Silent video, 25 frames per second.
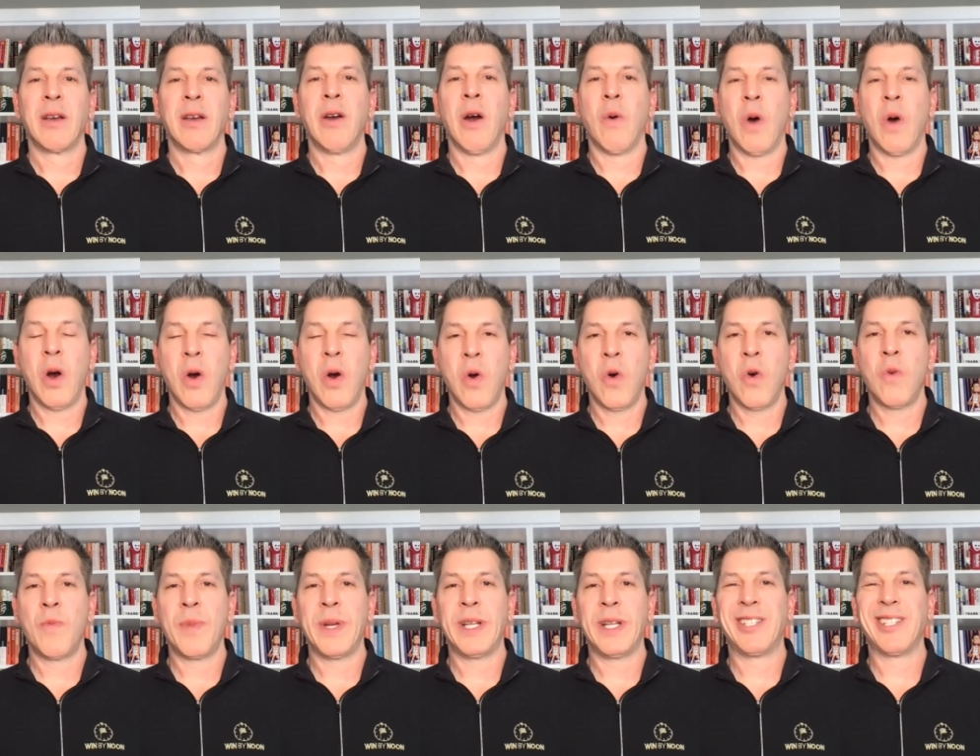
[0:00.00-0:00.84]
go
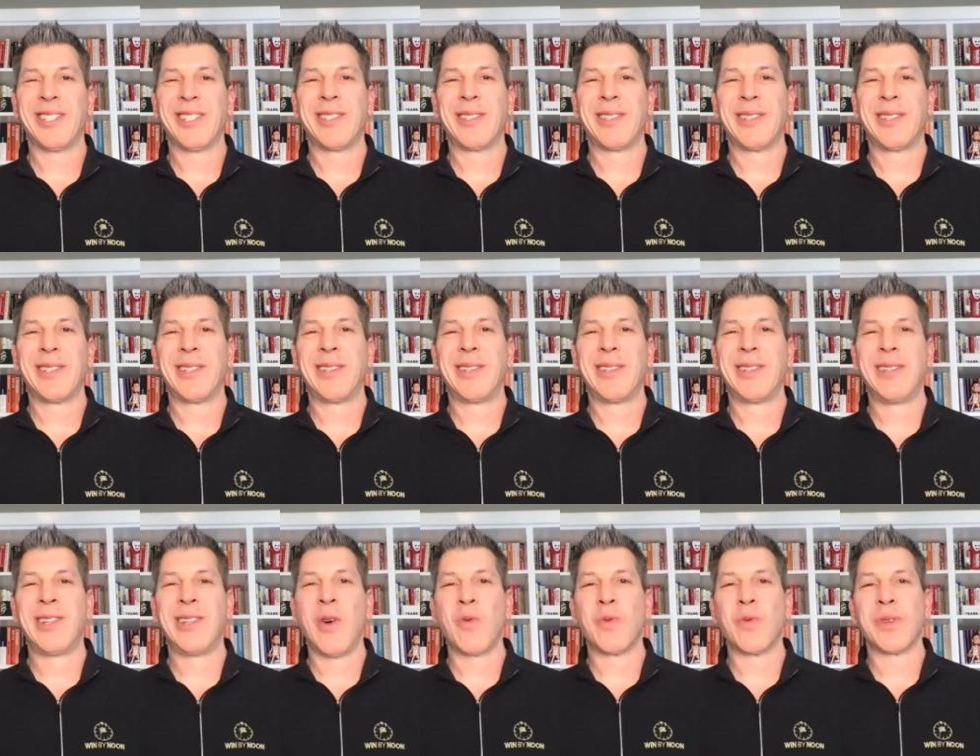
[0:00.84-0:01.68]
home and just
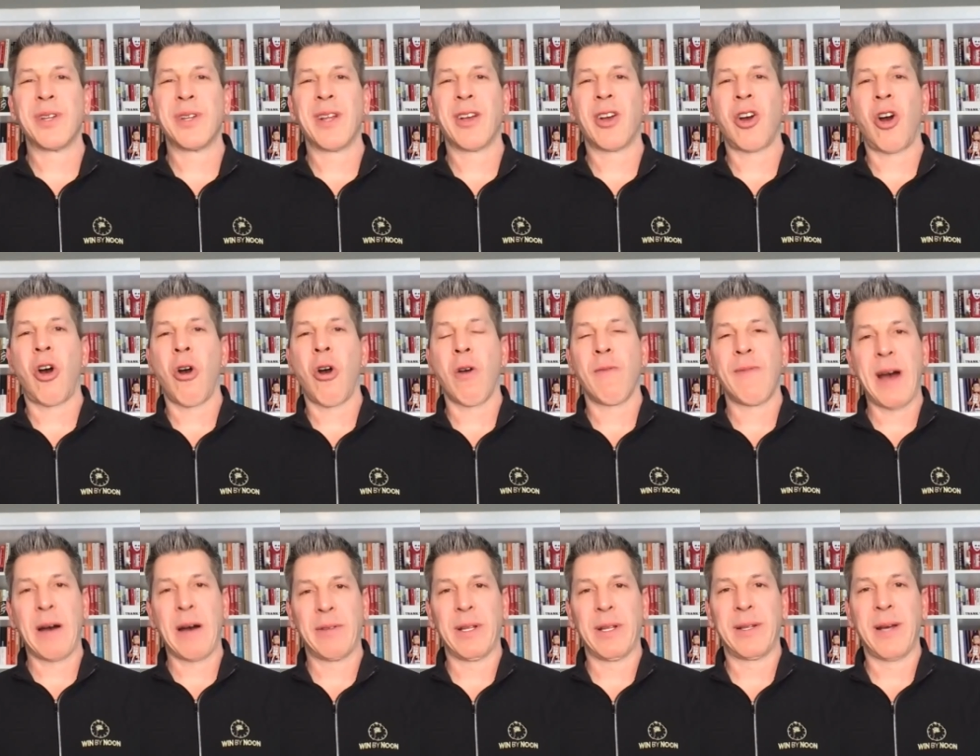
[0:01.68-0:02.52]
don't carve
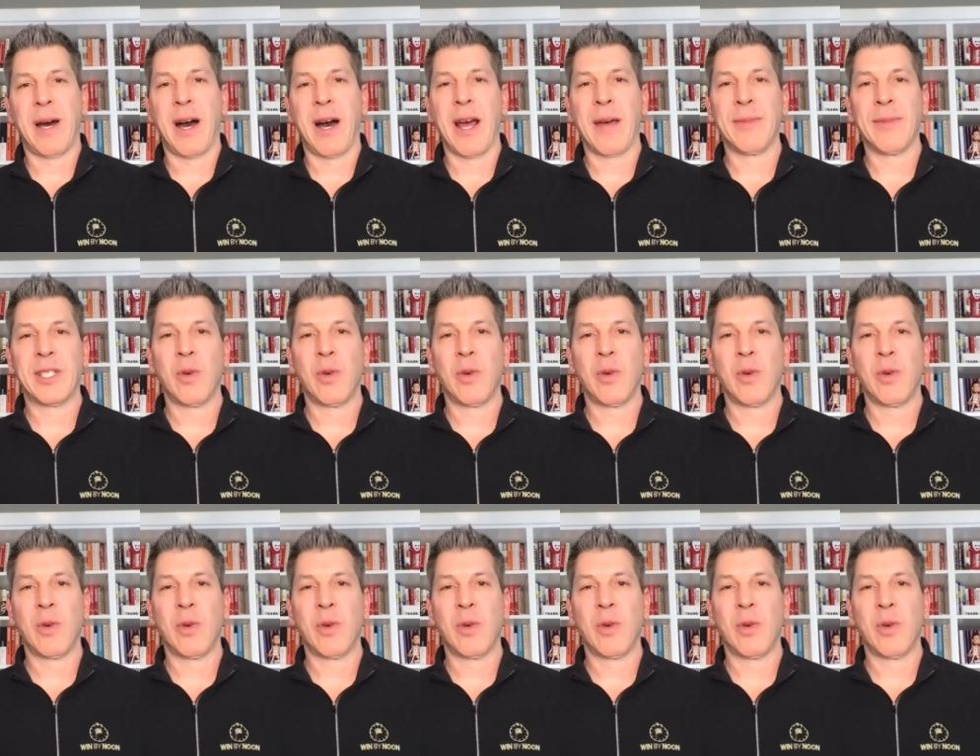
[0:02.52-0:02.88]
out the time.